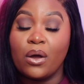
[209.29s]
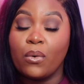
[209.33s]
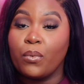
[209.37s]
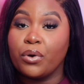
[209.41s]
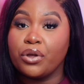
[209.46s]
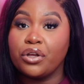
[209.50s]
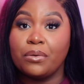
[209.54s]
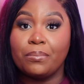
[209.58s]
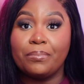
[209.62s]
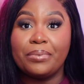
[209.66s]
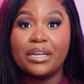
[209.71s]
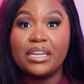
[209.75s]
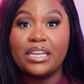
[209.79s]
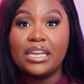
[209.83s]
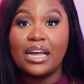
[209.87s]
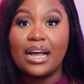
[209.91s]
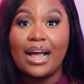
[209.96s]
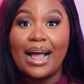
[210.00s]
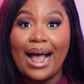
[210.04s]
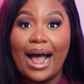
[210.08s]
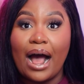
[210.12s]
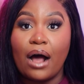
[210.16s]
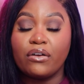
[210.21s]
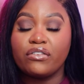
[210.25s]
When you're building a
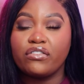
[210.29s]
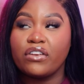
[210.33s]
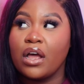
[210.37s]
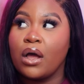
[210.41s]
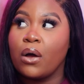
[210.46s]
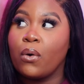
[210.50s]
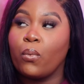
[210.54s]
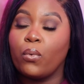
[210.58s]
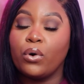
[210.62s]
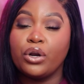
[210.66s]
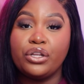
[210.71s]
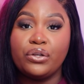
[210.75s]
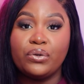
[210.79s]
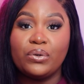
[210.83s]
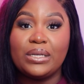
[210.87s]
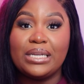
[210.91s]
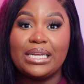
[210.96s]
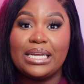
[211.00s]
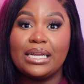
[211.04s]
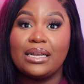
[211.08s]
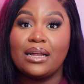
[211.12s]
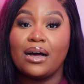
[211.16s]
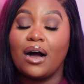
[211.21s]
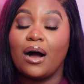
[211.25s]
house, what do you
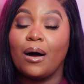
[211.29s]
need?